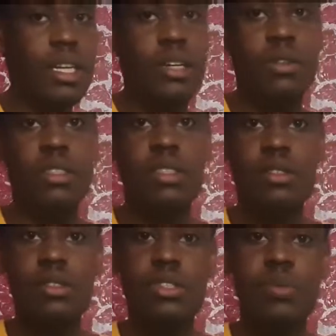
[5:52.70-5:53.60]
which is
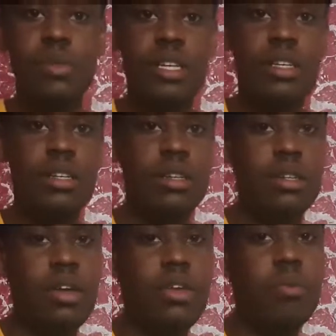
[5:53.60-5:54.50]
also something
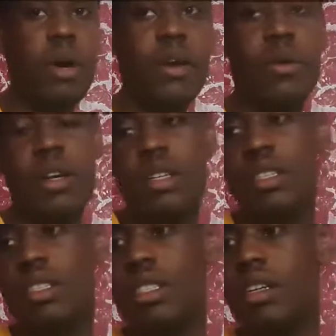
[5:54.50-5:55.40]
you might want to
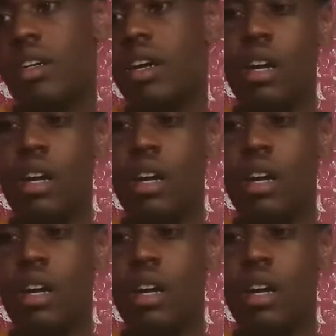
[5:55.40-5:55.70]
consider.